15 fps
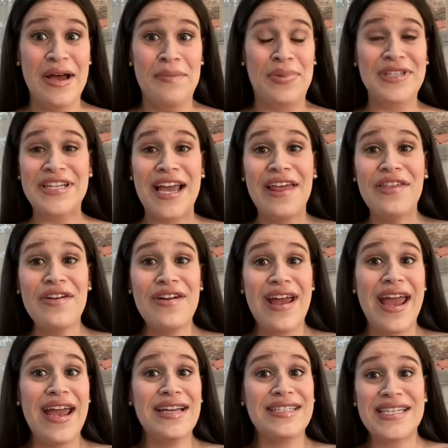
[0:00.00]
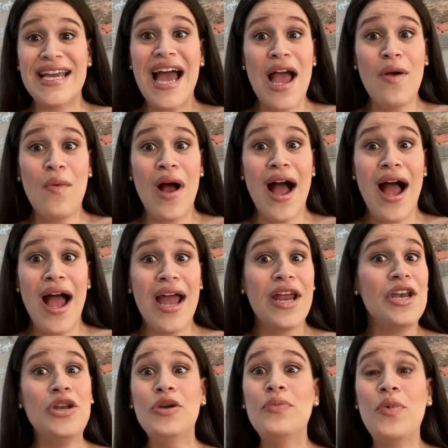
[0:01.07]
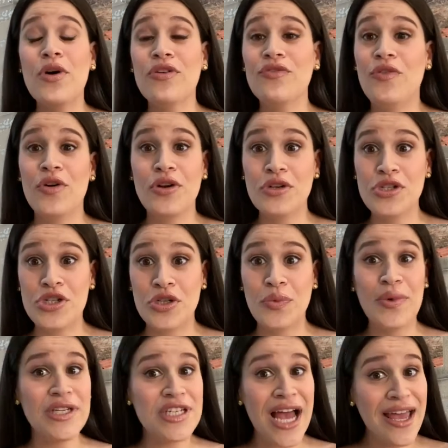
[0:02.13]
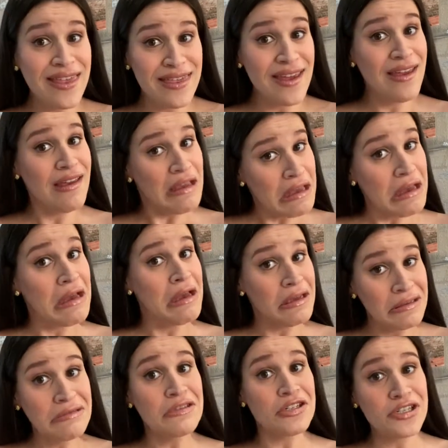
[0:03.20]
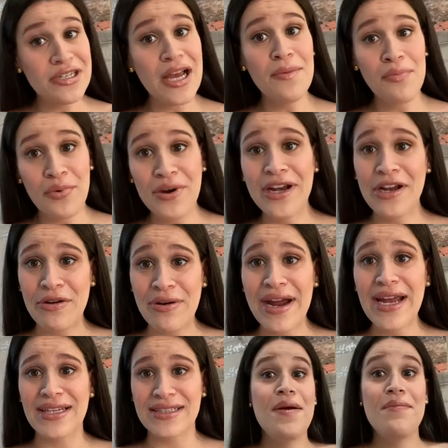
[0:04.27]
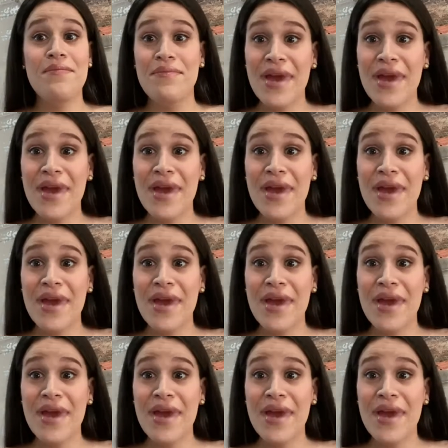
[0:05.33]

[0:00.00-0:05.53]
put together a DIY newborn photo shoot, which I think turned out pretty great.